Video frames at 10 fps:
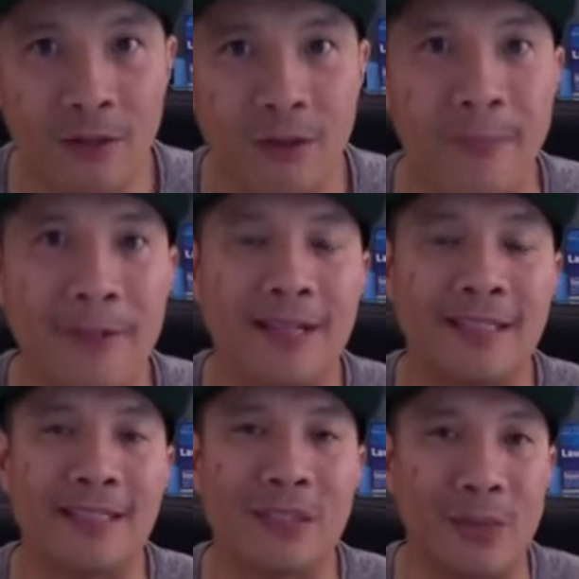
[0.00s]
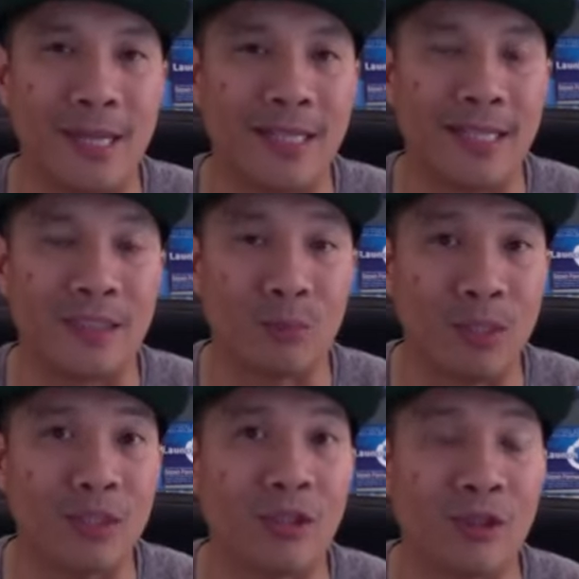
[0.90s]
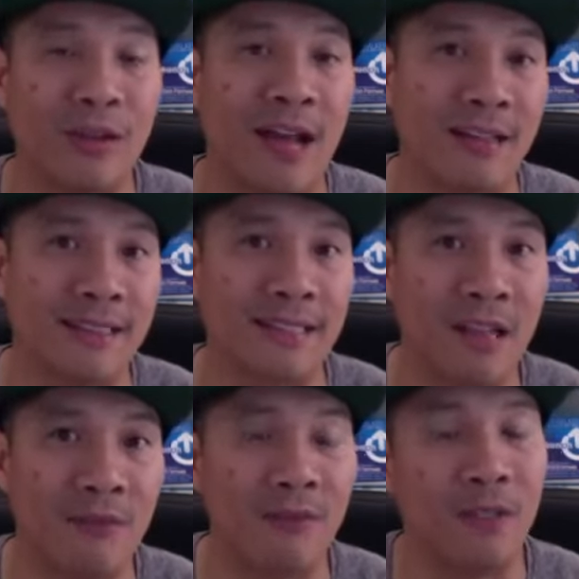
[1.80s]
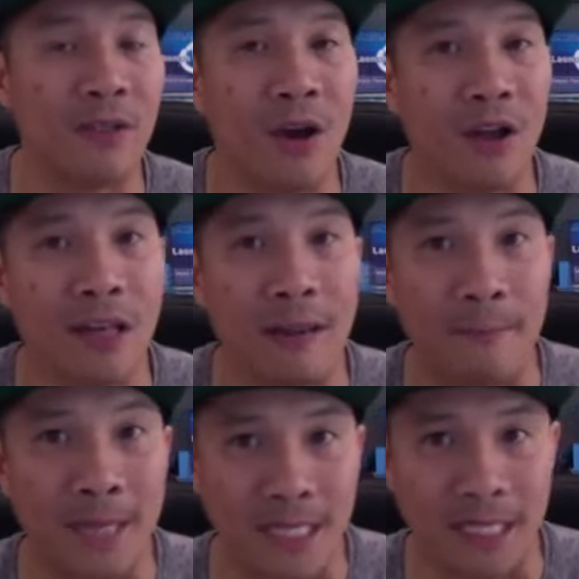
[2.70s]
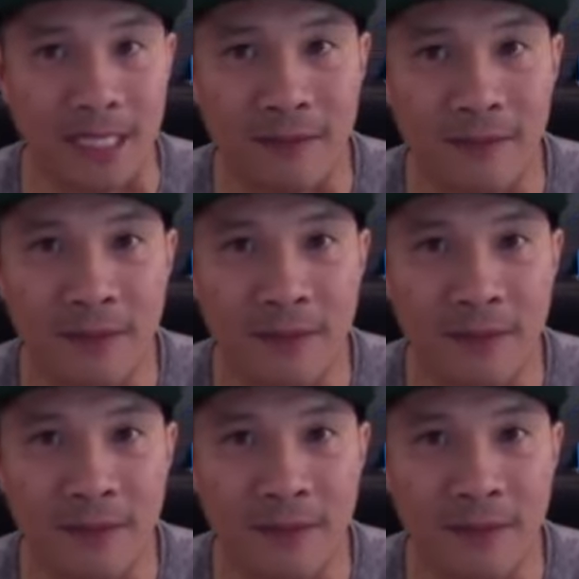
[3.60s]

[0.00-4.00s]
Right, because the great thing is once you learn how to sell via online meeting,